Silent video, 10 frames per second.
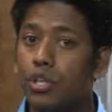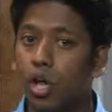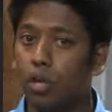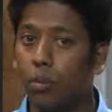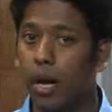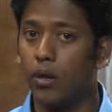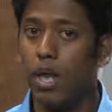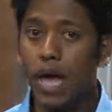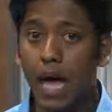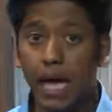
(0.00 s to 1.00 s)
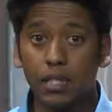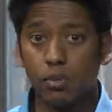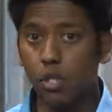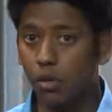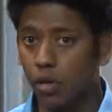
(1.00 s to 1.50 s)
dollar amount as
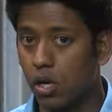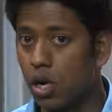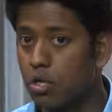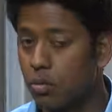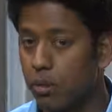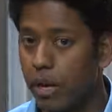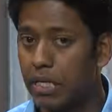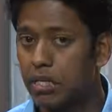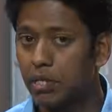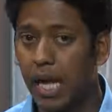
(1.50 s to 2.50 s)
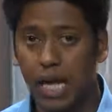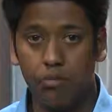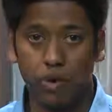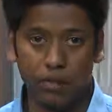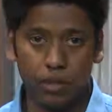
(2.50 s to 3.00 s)
we grow our customer base
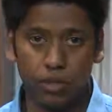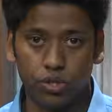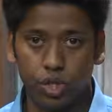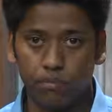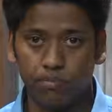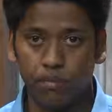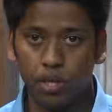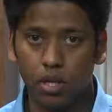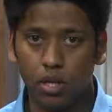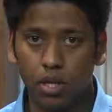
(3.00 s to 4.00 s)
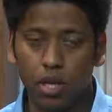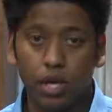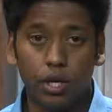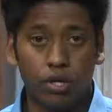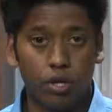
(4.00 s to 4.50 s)
and revenue stream.
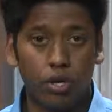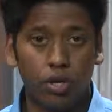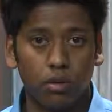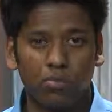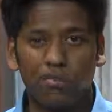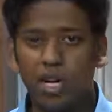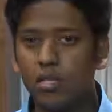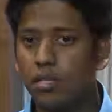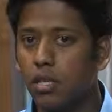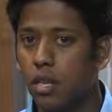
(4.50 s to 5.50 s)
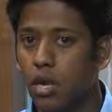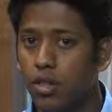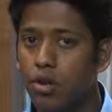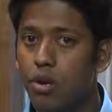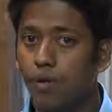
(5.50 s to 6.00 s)
Churn provides
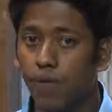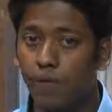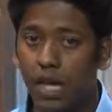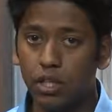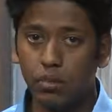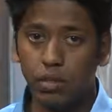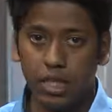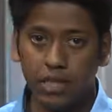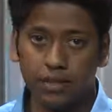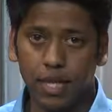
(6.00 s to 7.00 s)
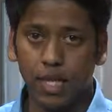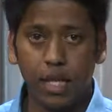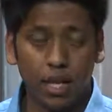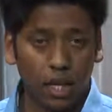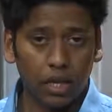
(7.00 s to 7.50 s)
another valuable insight
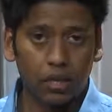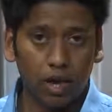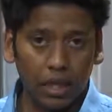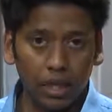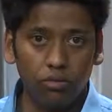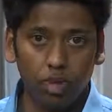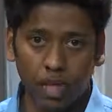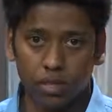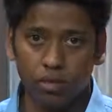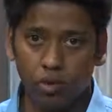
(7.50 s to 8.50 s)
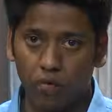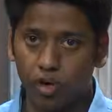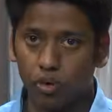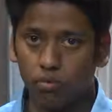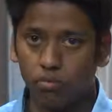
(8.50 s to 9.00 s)
that directly relates to
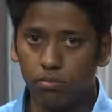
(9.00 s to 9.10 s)
revenue.